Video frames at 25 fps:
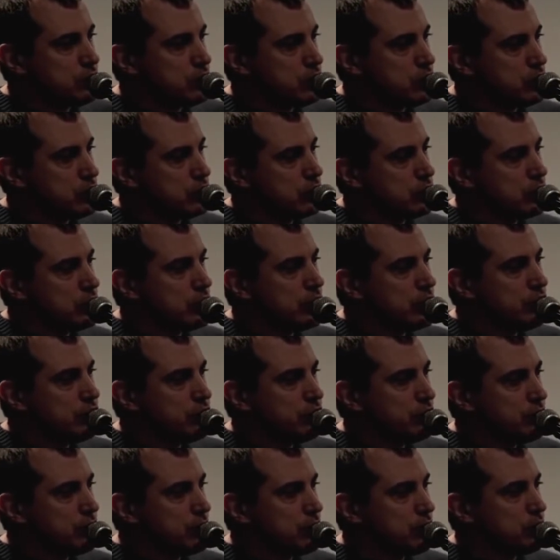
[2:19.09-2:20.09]
purely
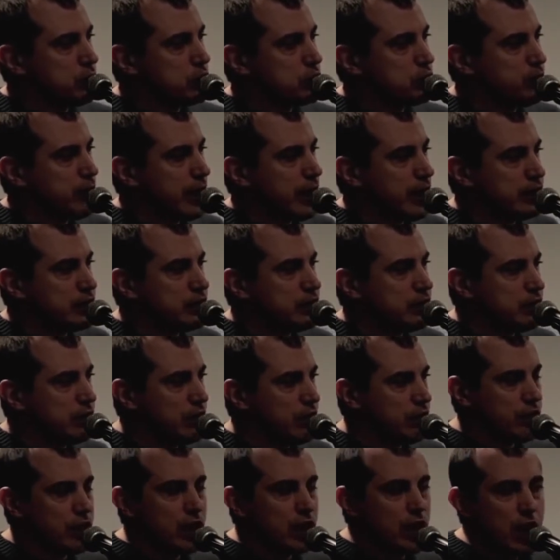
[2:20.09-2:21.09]
from the perspective
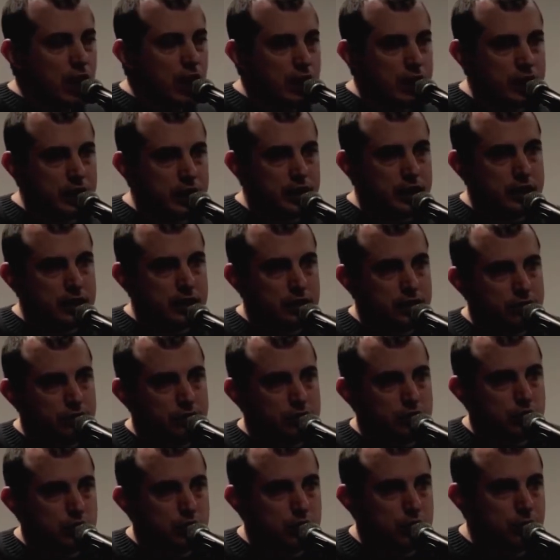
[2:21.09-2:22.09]
of locking an
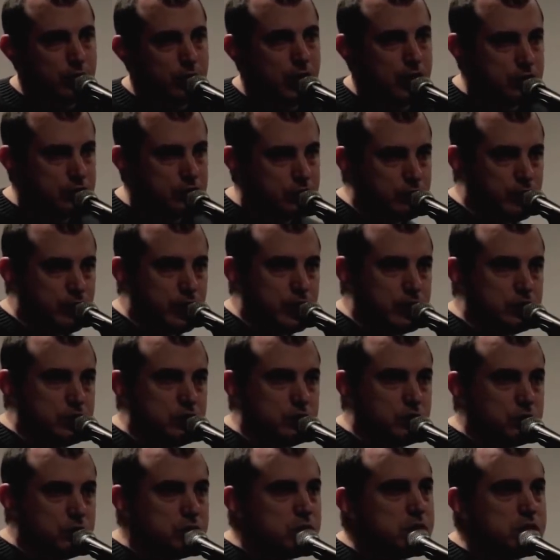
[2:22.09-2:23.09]
individual amount of money,
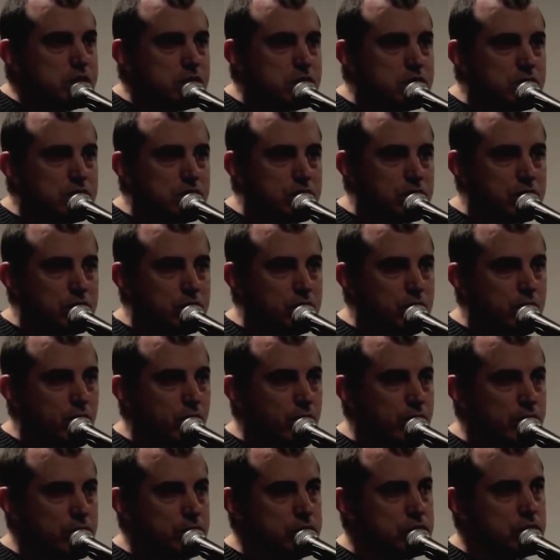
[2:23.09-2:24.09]
you're missing the
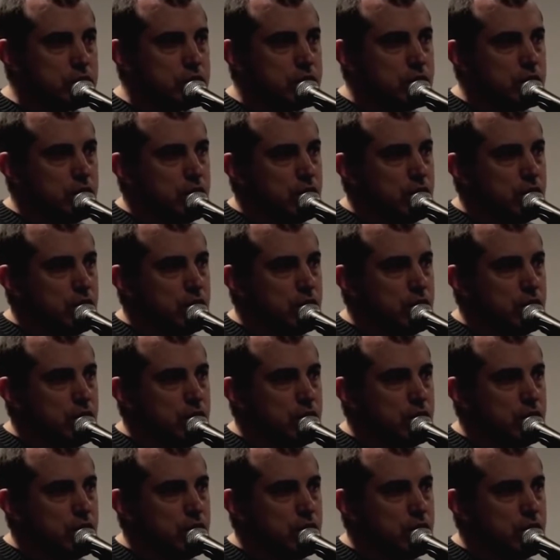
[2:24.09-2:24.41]
point.